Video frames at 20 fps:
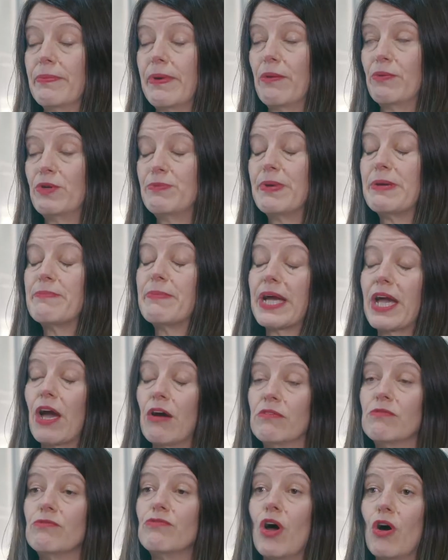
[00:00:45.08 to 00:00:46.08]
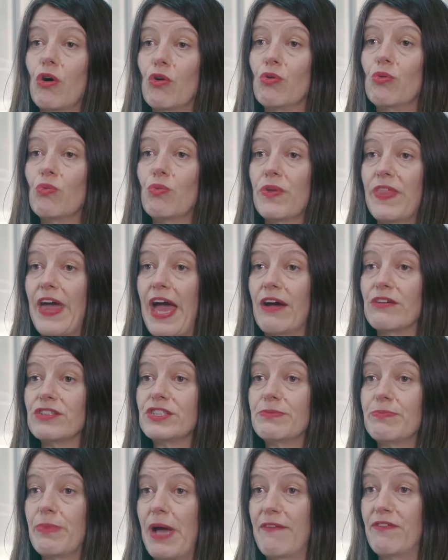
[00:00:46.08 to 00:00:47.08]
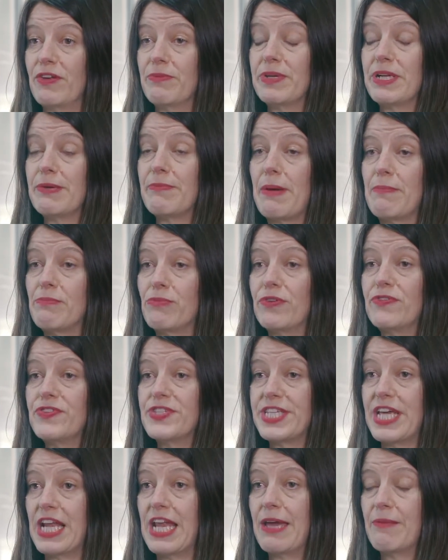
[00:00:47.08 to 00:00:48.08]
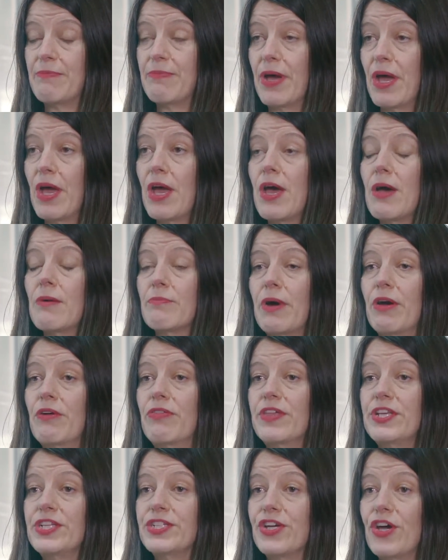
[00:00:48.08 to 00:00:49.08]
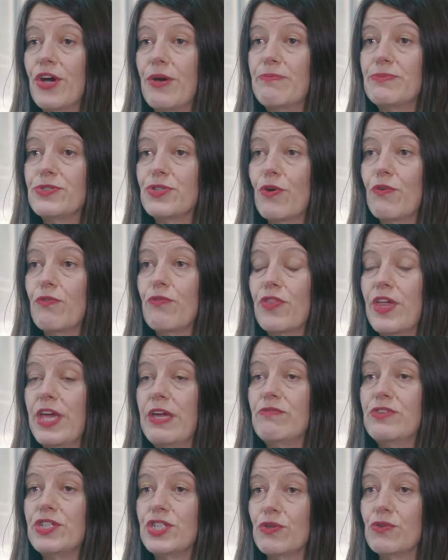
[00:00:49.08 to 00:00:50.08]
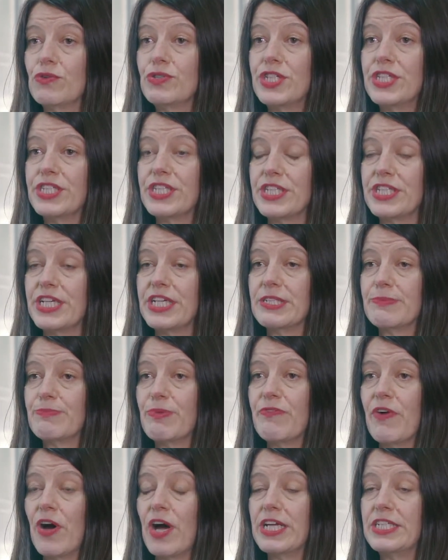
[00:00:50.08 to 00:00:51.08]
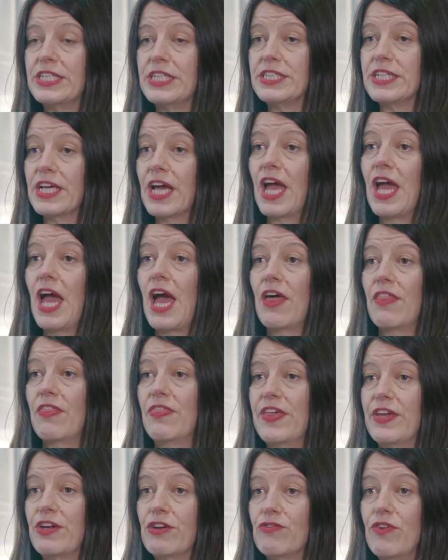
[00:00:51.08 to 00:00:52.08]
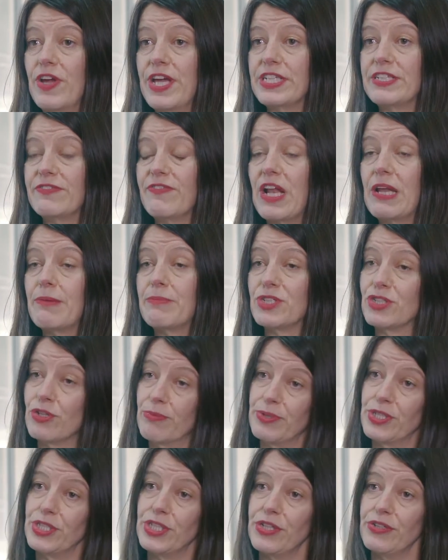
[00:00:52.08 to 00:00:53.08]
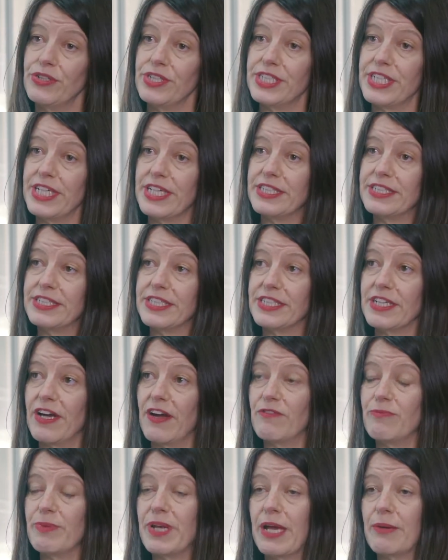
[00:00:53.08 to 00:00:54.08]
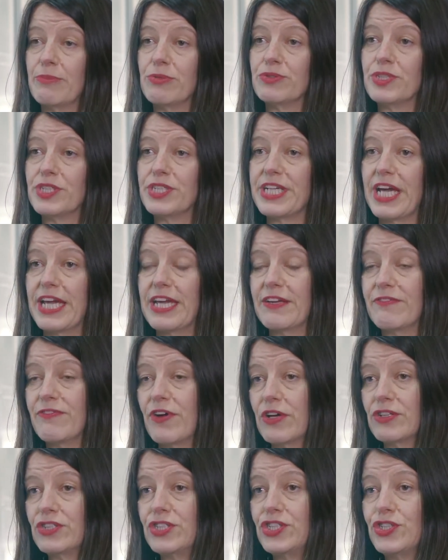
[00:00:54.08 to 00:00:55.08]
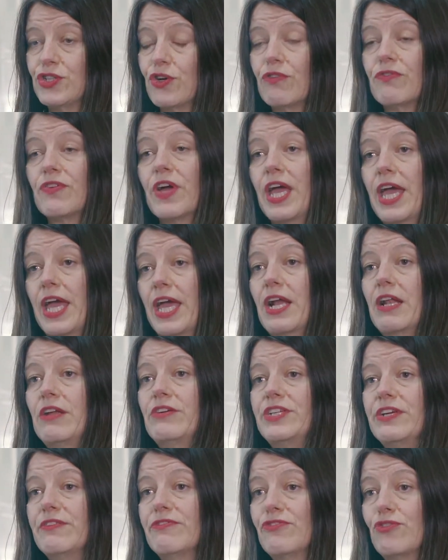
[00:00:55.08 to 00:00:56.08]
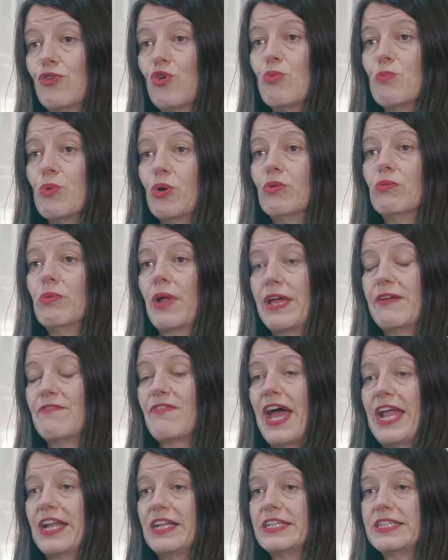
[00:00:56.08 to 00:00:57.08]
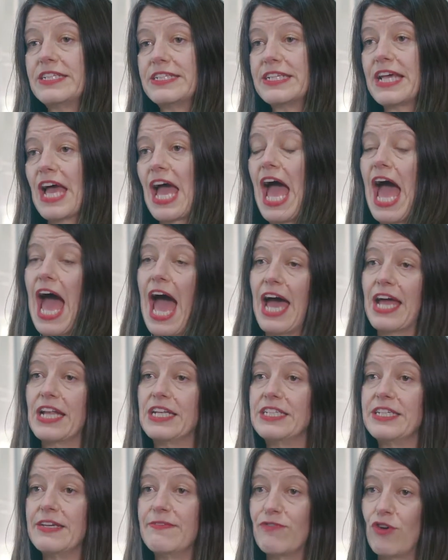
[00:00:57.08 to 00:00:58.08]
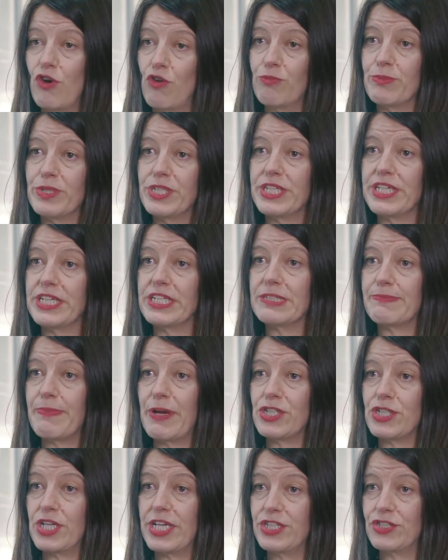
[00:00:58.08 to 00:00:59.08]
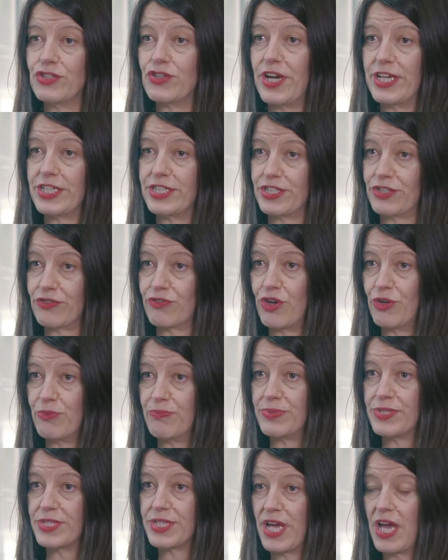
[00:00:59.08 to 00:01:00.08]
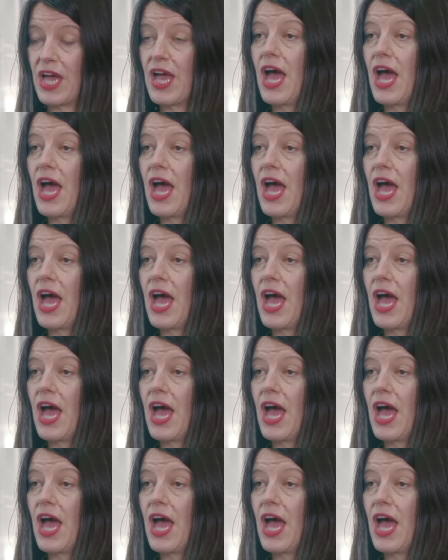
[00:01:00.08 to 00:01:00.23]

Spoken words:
I wouldn't be in my current role without having been a member of CILIP, both in terms of the resources that it's provided, the career development opportunities that I've been able to take advantage of, including formal events and involvement in its special interest groups.